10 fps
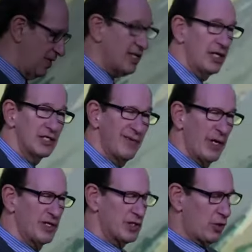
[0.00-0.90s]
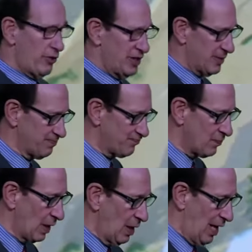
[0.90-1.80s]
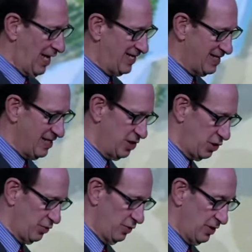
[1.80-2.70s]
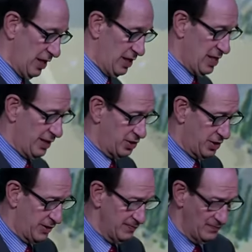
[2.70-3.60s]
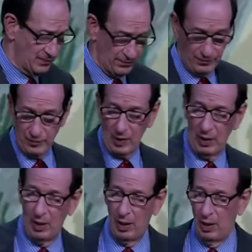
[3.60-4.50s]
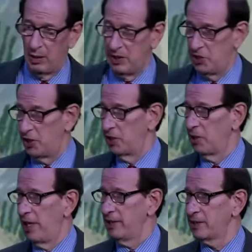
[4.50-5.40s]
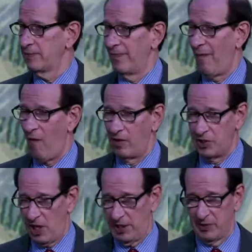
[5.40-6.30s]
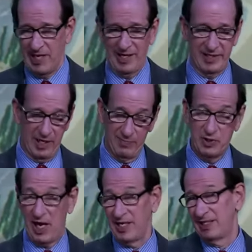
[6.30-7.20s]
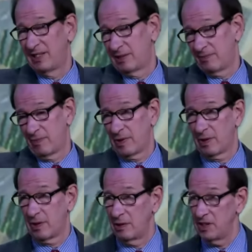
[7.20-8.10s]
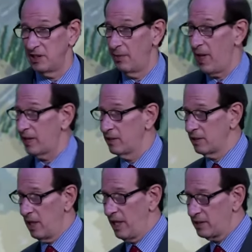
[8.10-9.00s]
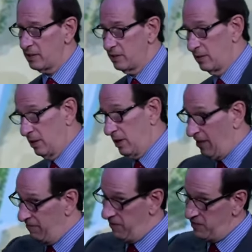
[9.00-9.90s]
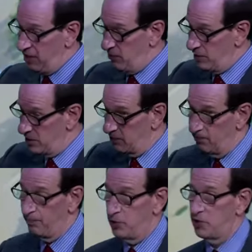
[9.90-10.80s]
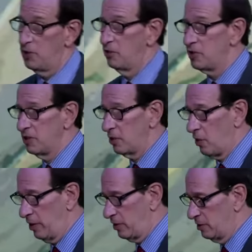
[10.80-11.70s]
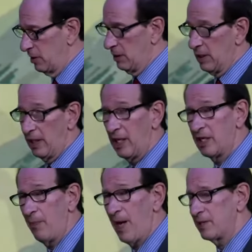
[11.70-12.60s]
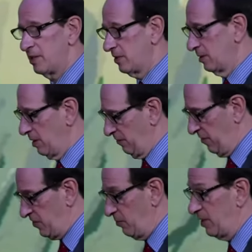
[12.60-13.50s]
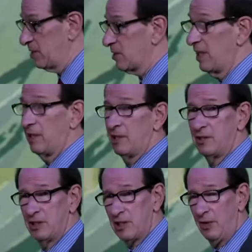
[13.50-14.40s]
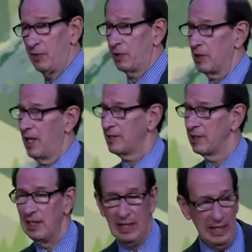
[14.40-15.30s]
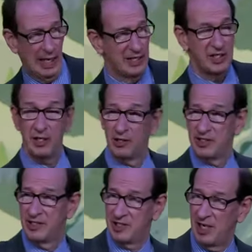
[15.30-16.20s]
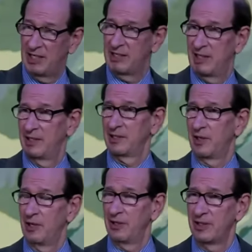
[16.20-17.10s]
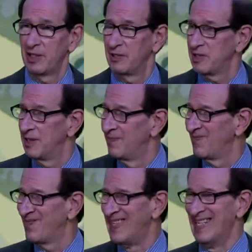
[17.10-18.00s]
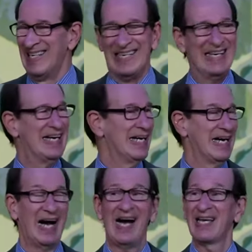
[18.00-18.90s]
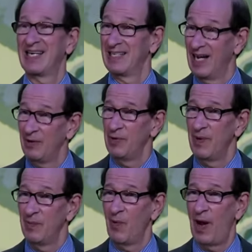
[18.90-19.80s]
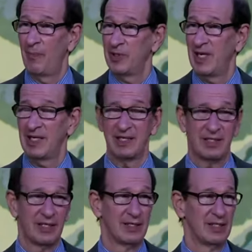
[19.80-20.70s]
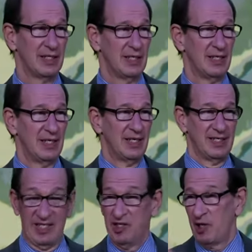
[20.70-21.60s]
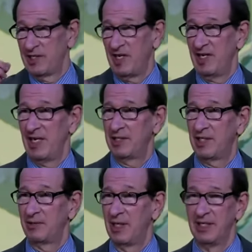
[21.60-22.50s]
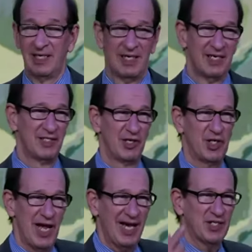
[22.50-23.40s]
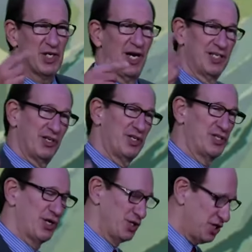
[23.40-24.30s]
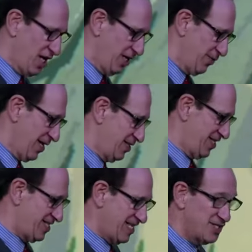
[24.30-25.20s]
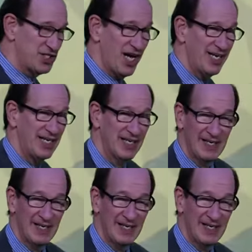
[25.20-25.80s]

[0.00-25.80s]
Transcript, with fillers: me tell you some other stories. I had a teacher with A D H D teaching a class. Johnny was acting up. Johnny, go sit in the back of the class. You got fifteen minutes, put your nose in the corner, and I'll get back to you. fifteen minutes later, she's on with her class, and she notices Johnny sitting in the corner and goes, ah, I cannot remember why I put that kid there. Teacher has A D H D, right? So she asks Johnny, so she turns Johnny around and she says, Johnny,